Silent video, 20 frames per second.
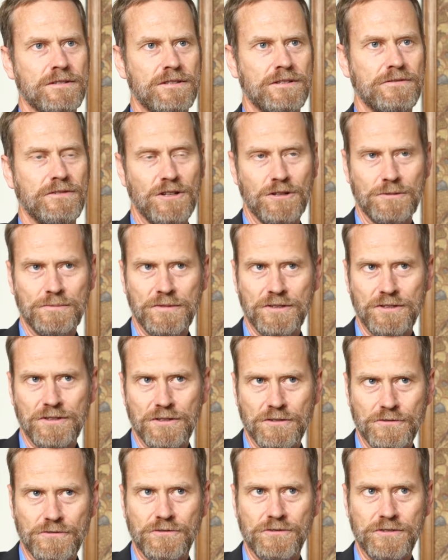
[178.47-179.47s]
development
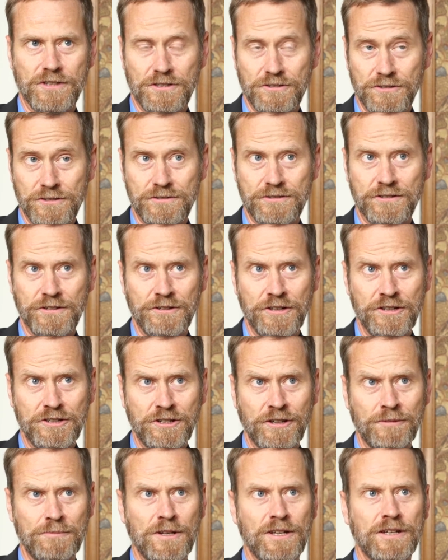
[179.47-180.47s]
of national
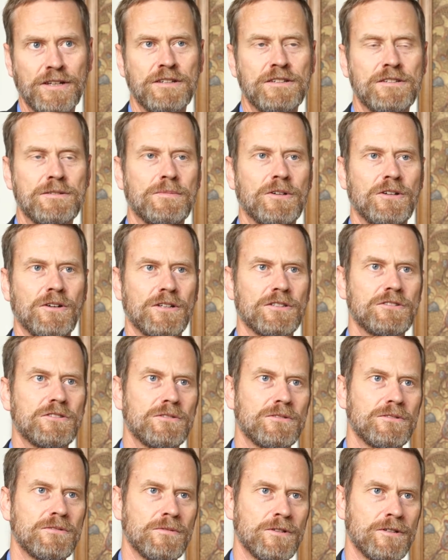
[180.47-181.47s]
strategic plans, but
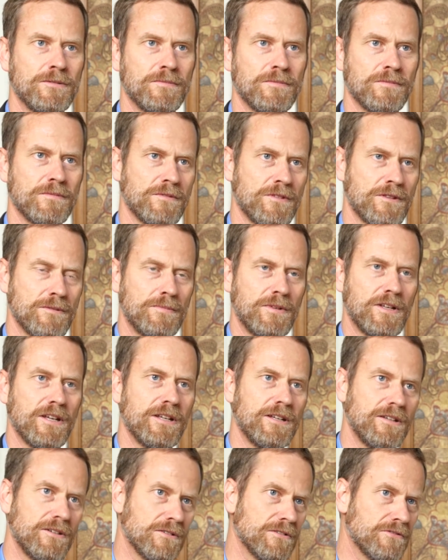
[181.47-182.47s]
also the
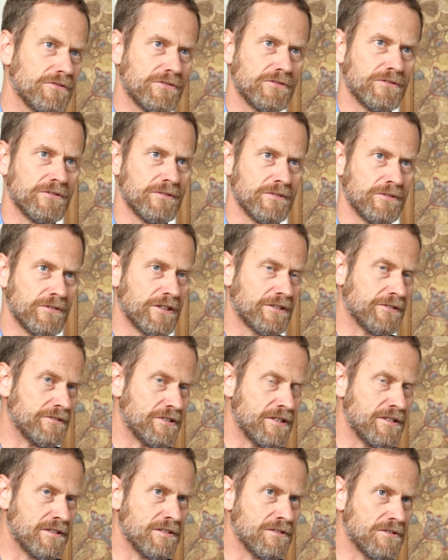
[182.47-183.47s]
planning of
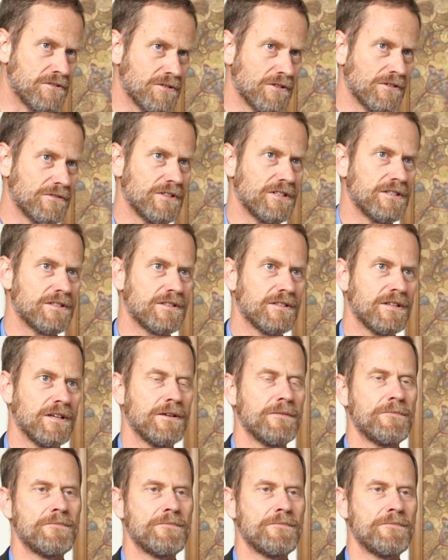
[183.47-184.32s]
drug-resistant surveys,